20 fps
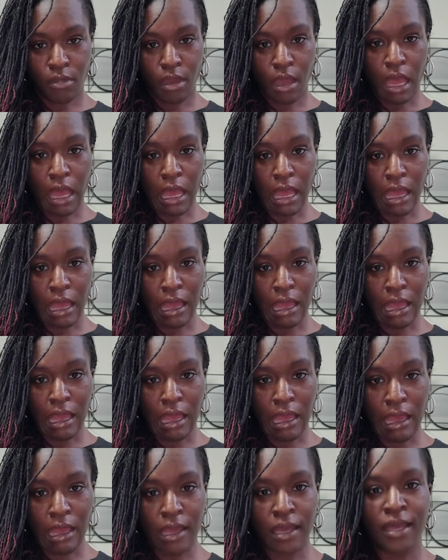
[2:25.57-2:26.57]

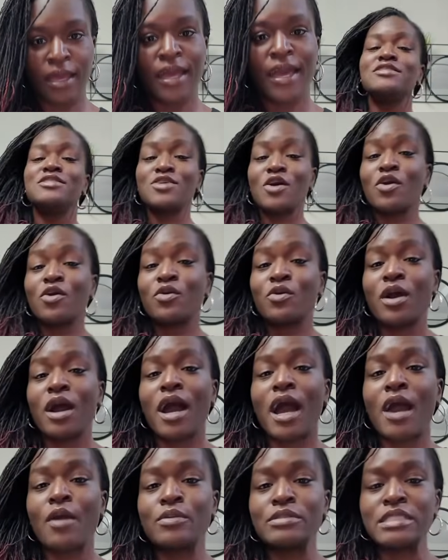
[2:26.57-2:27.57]
ah! So
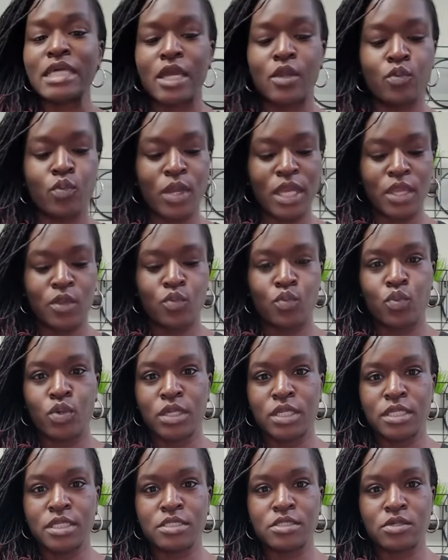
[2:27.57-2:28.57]
I was like, wait,
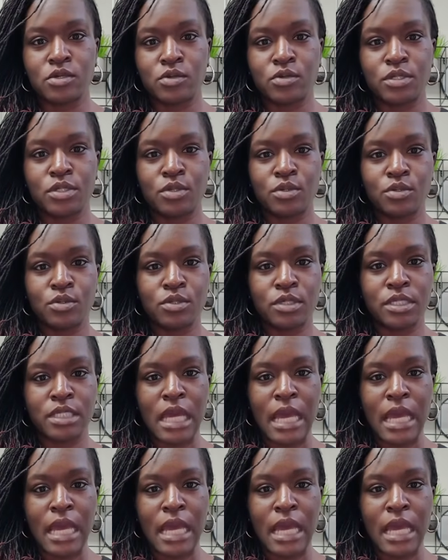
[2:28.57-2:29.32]
what is going on?